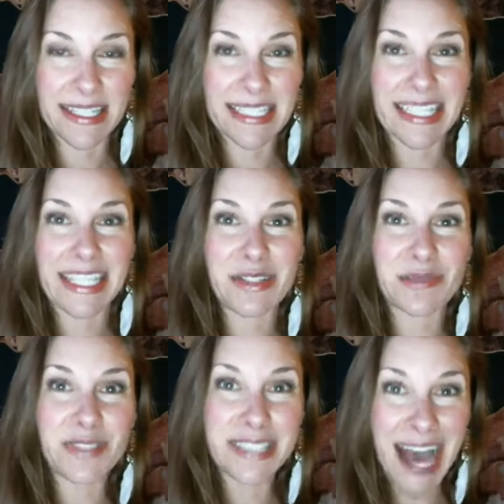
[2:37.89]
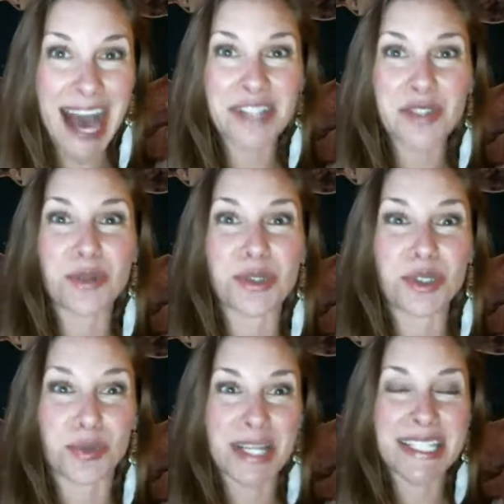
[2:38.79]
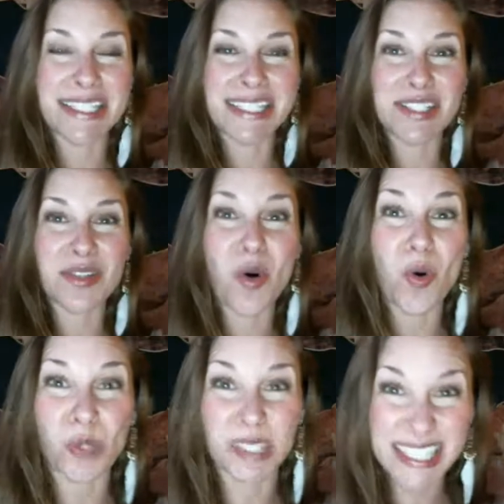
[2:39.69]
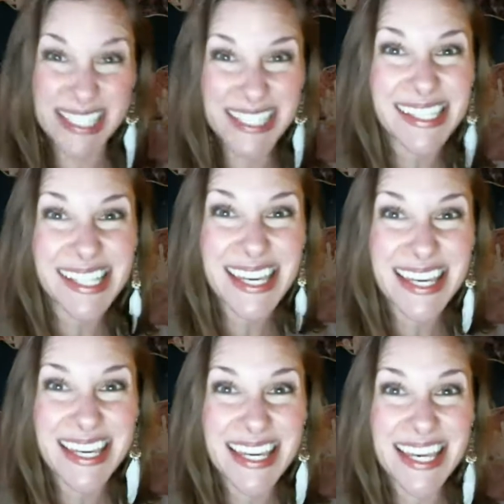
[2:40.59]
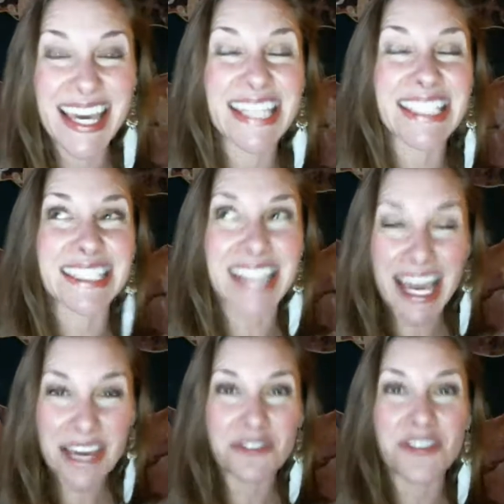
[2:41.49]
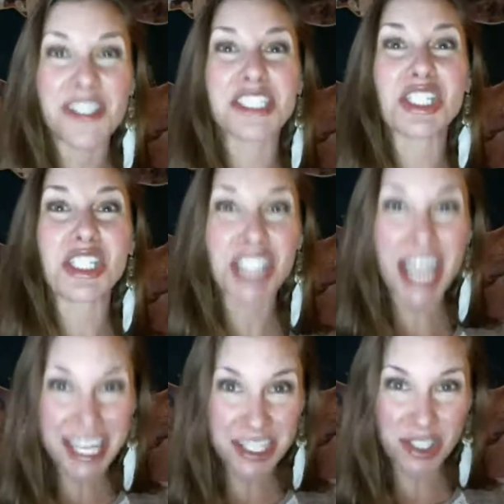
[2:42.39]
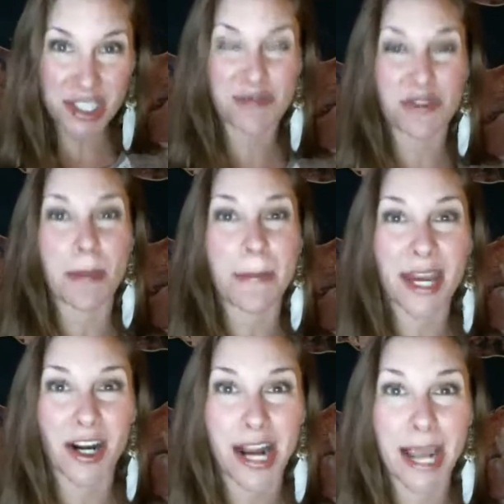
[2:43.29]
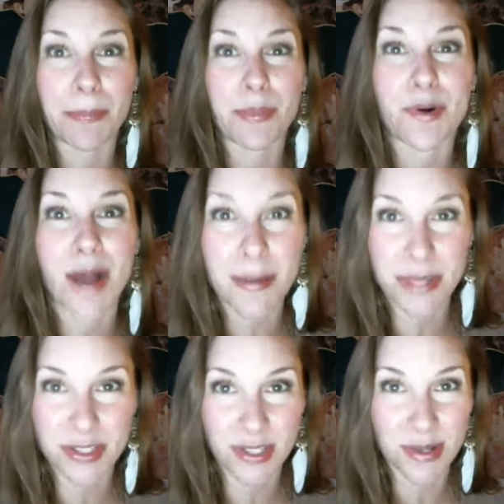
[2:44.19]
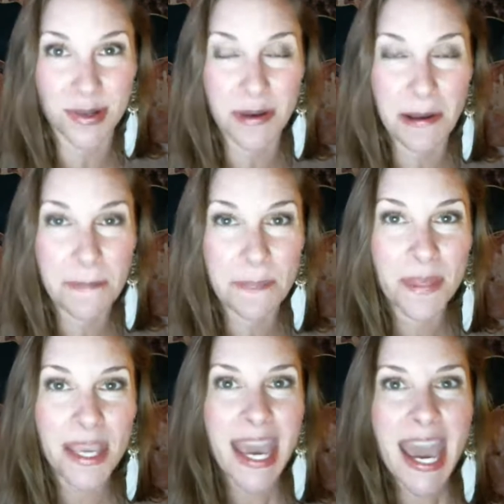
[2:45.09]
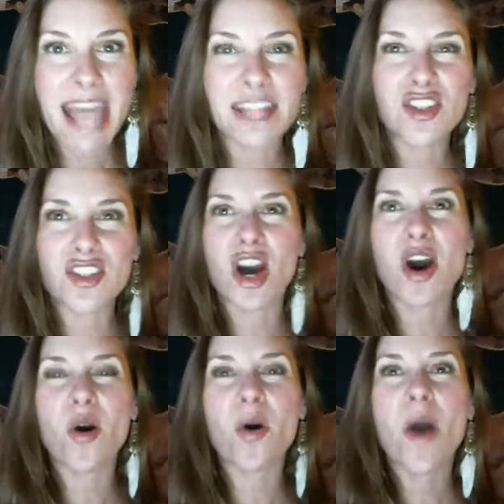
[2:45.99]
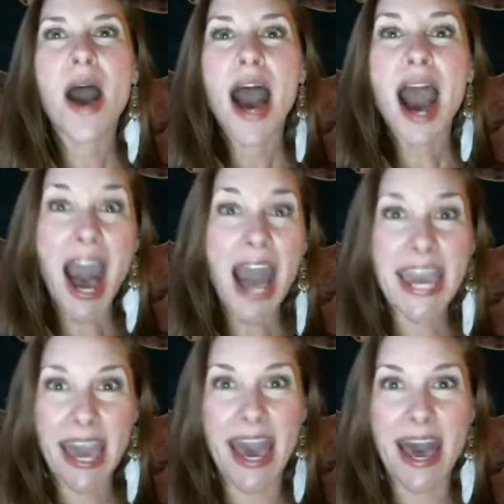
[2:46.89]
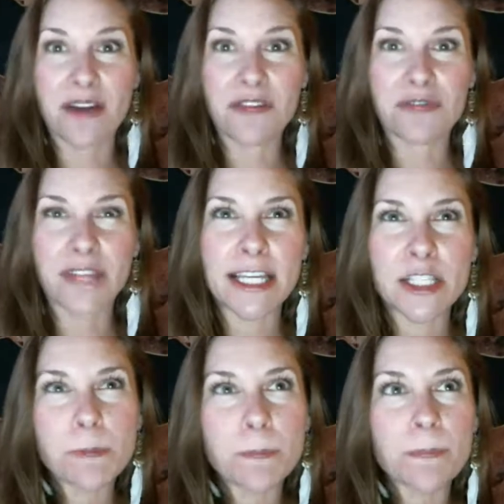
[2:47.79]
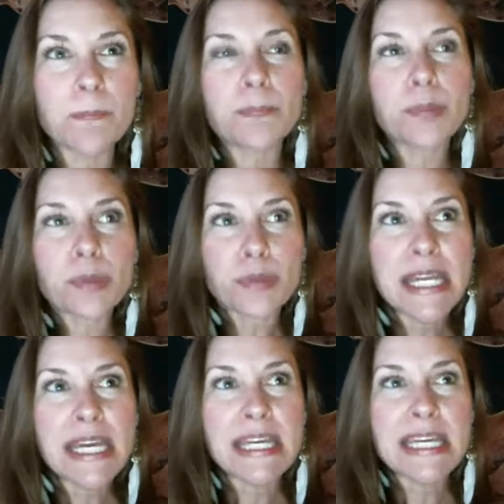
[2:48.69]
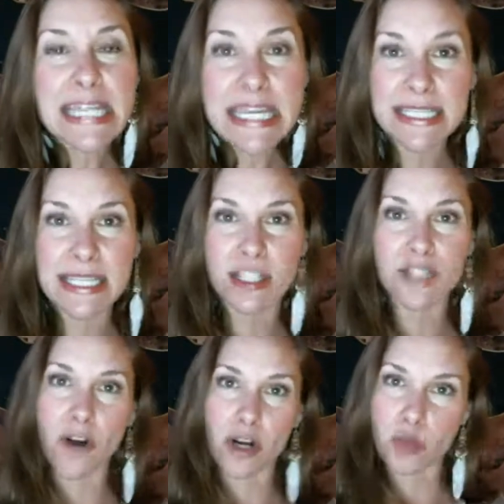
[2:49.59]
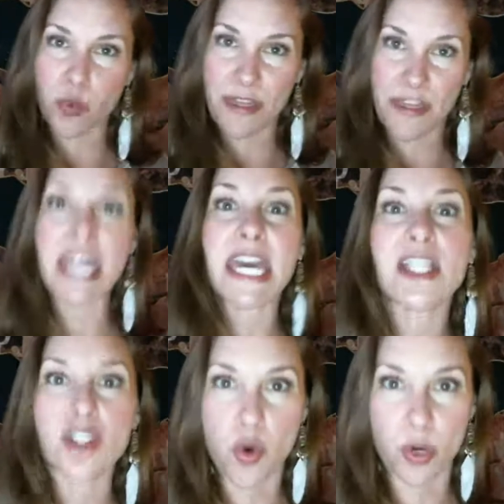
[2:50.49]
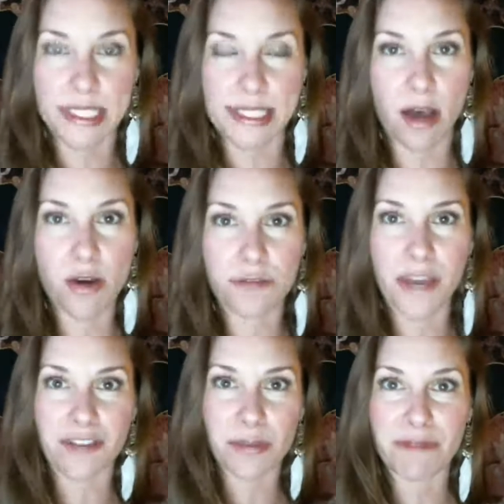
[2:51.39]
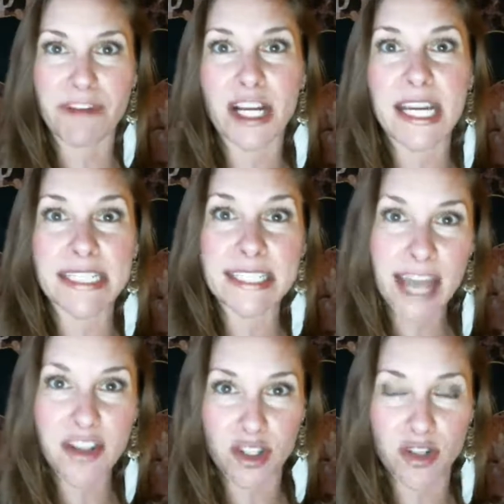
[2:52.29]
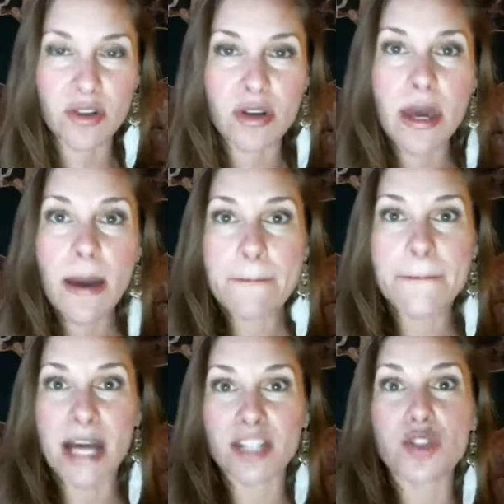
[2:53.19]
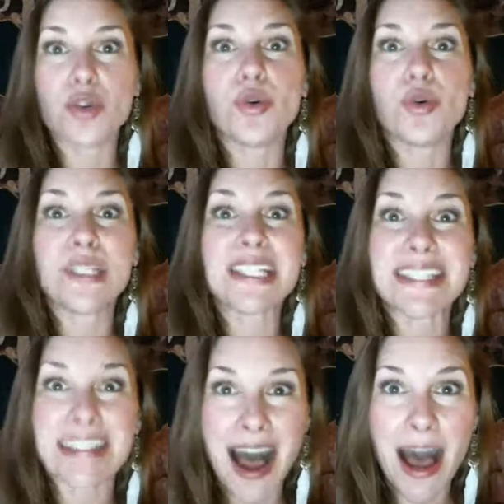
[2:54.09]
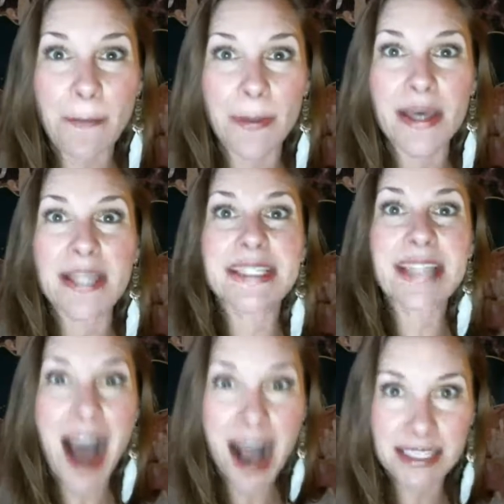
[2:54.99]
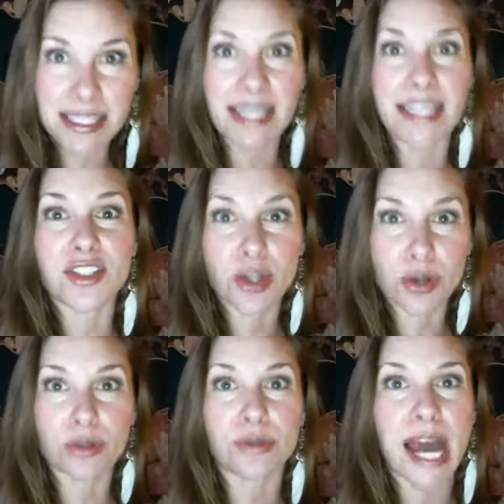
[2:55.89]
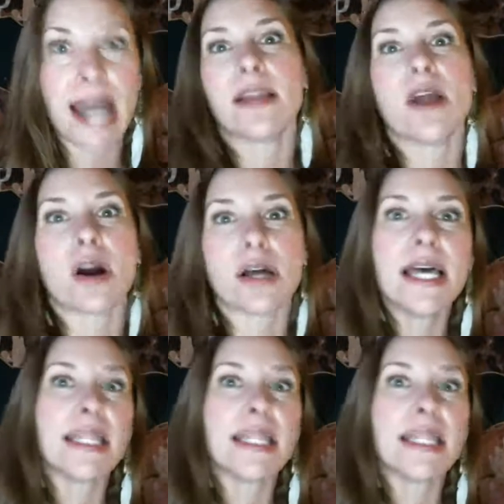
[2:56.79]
Like, you've got to address this holistically and life changes for the better. I promise you. And so I have, like, it's pretty easy as far as within yourself. You have to be very intentional, but to stop toxic internal dialogue.